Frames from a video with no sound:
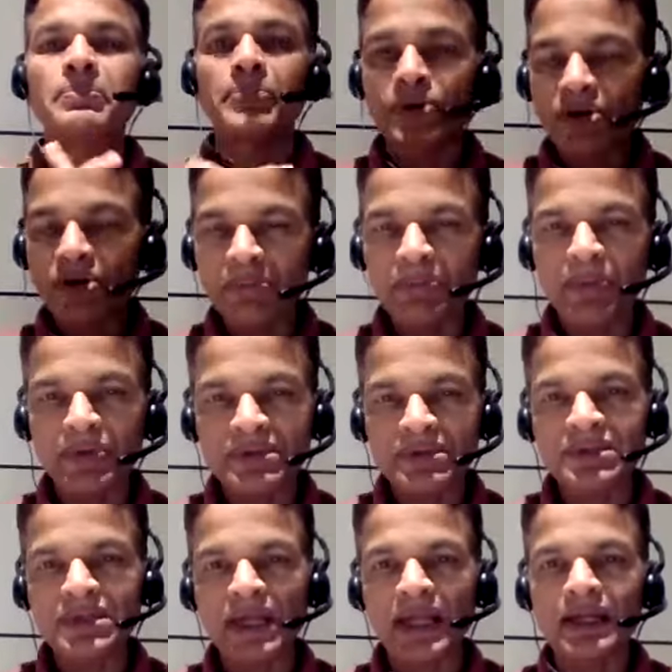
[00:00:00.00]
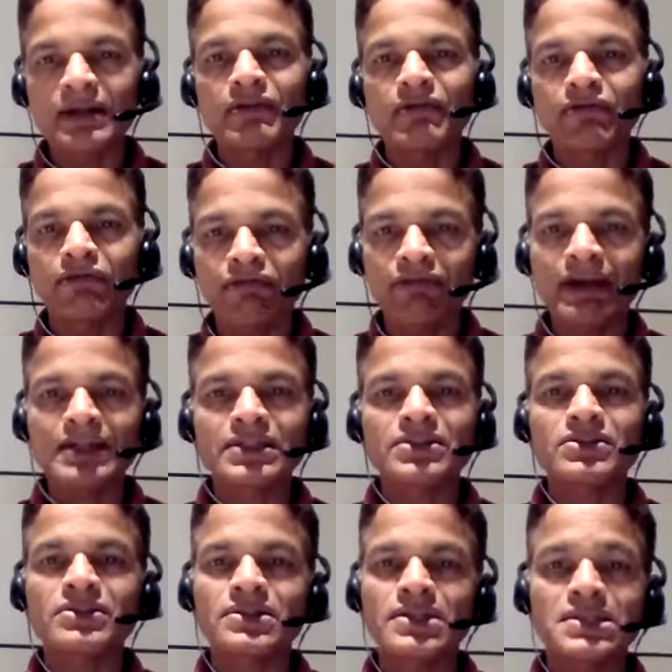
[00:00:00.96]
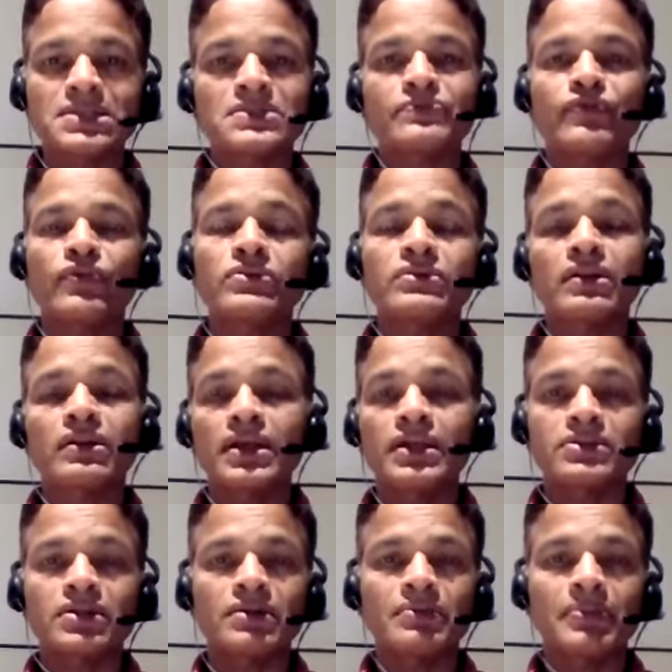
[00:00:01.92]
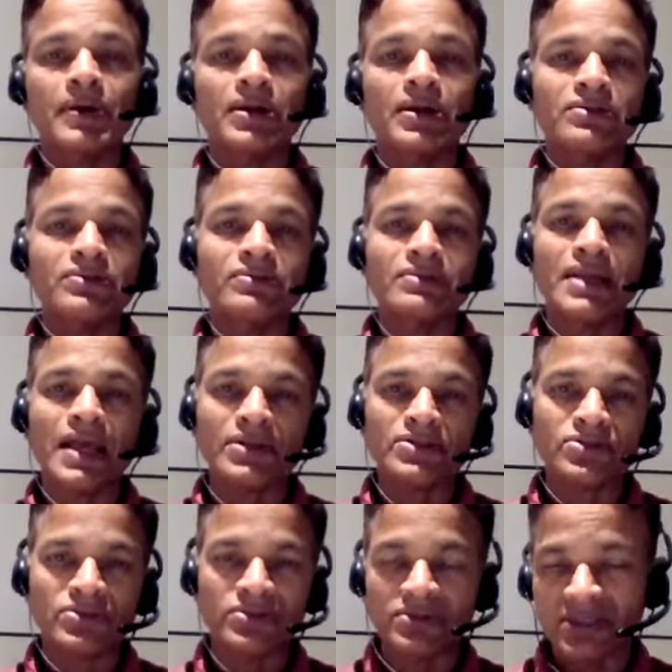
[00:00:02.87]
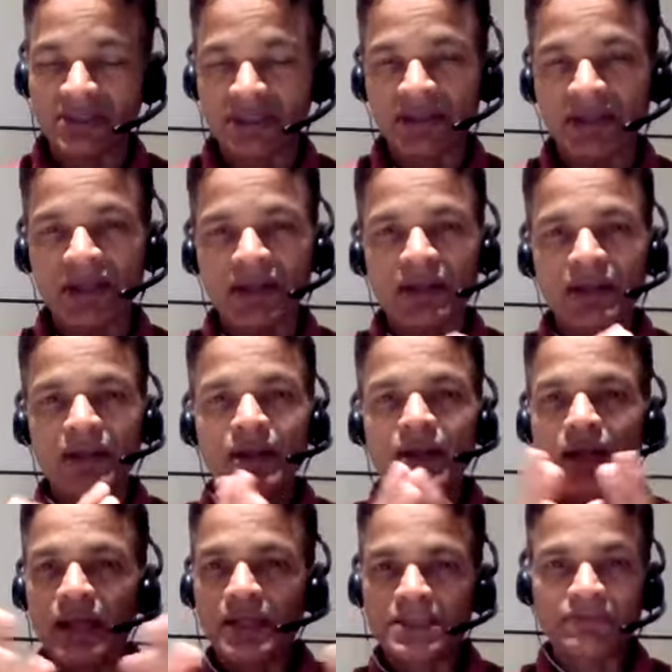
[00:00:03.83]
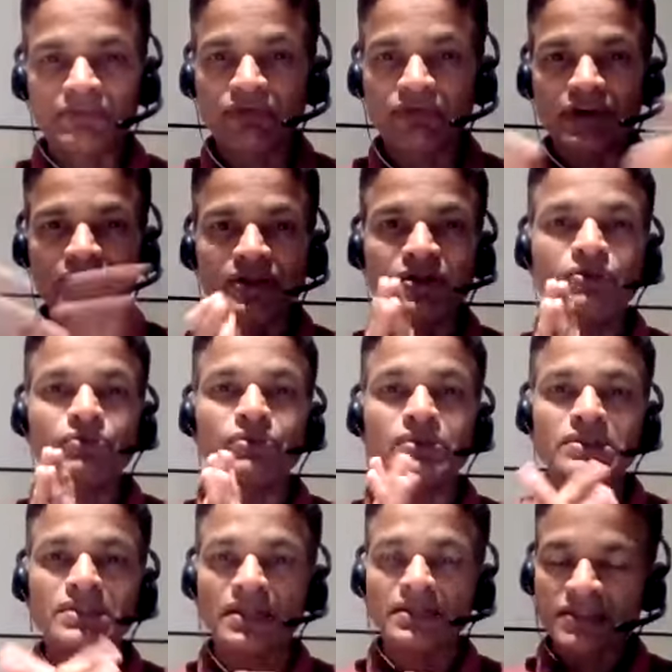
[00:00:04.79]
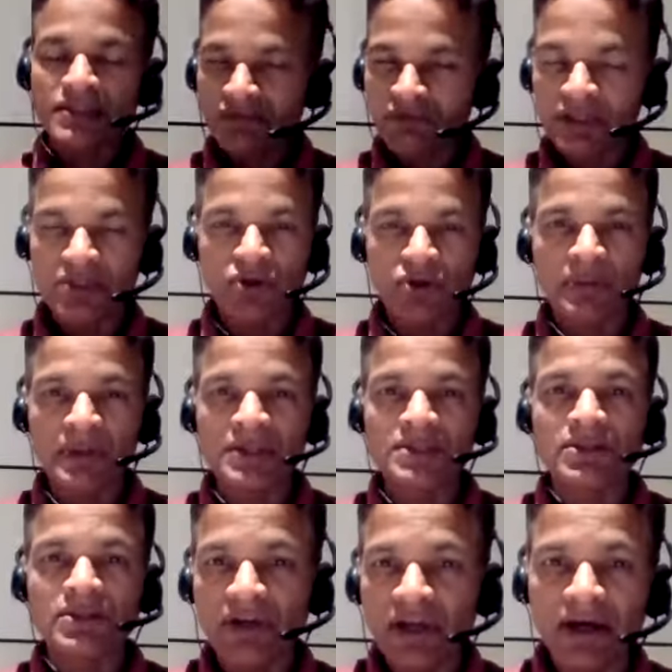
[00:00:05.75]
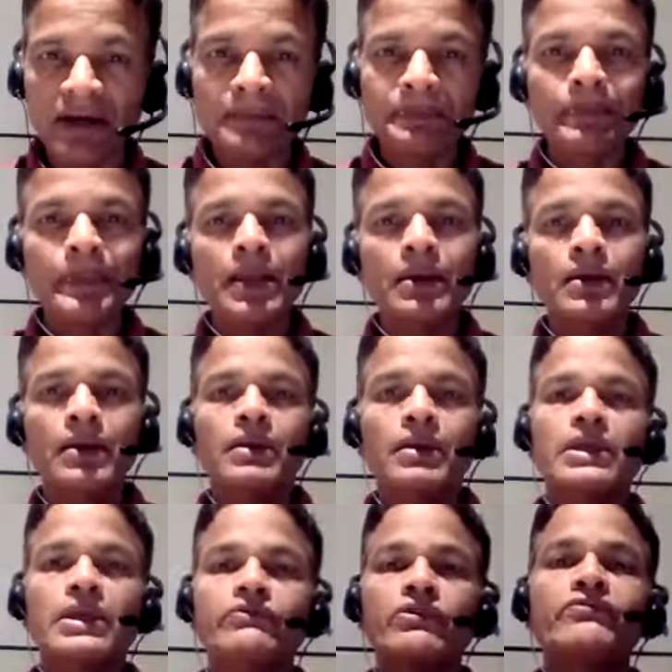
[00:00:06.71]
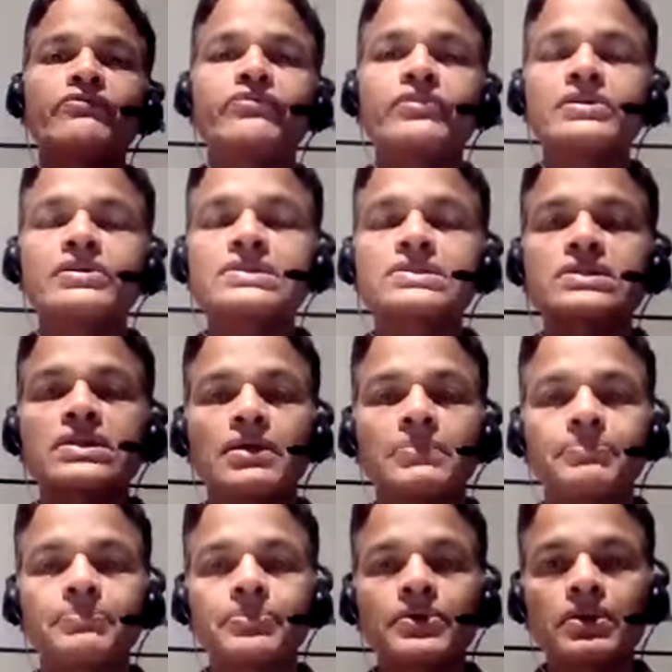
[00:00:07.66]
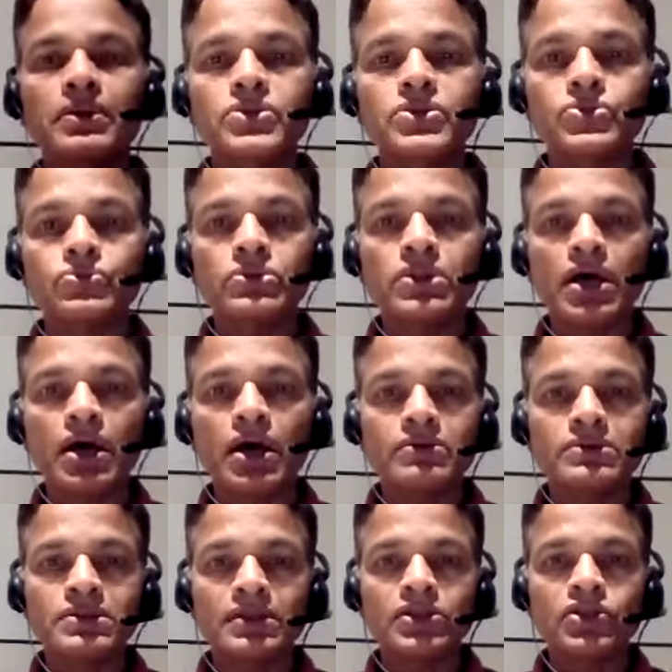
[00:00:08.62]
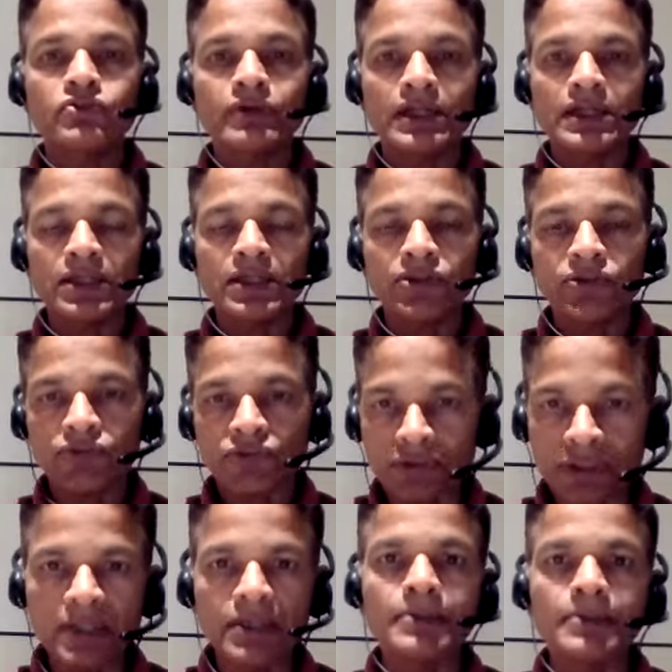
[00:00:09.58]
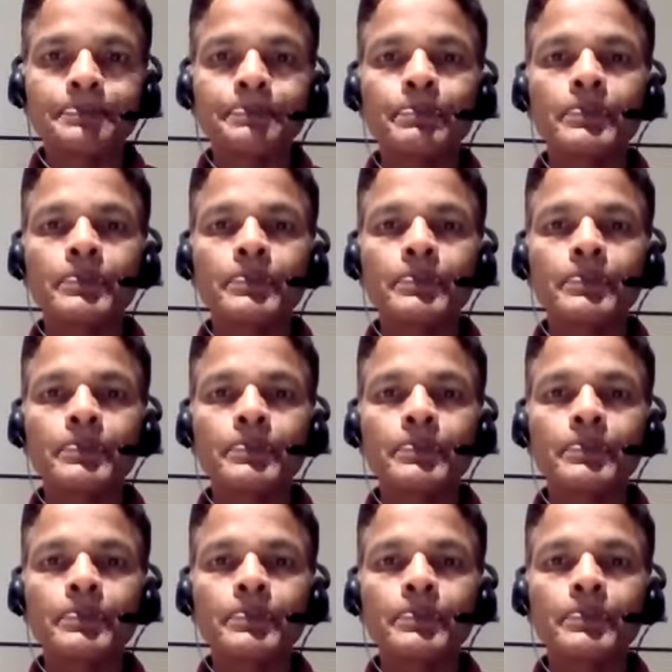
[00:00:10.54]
purpose and effect test for related party transactions. As everyone who is concerned with the topic is aware, that from 1st April 2023,